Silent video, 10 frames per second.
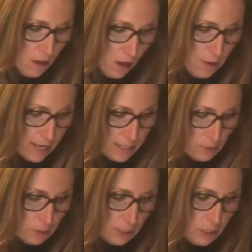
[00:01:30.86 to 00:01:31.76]
Okay, so
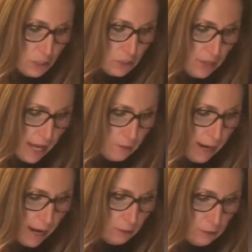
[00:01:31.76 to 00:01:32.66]
we're gonna stir that
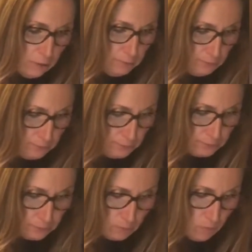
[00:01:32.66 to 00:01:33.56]
around.
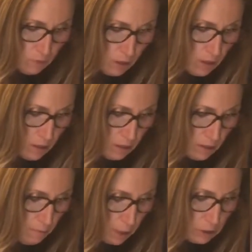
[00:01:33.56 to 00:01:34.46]

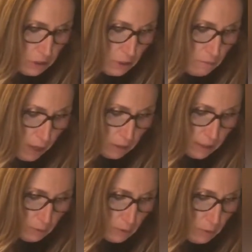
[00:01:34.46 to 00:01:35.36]
The butter's still
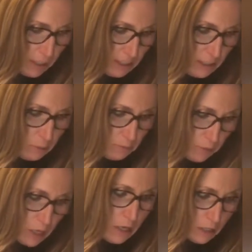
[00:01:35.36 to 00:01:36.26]
melting. We wanna just
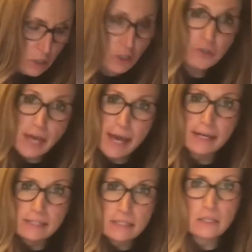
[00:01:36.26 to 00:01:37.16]
stir that
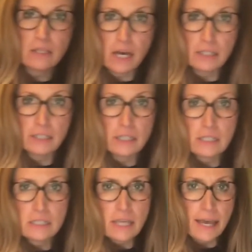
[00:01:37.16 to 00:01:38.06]
until the
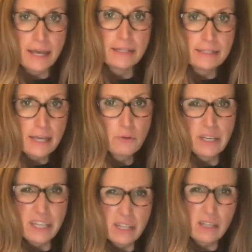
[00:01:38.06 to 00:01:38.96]
onions and
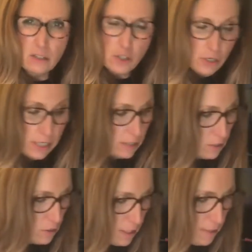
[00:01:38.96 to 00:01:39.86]
celery get a little
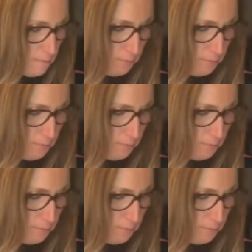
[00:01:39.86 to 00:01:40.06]
translucent.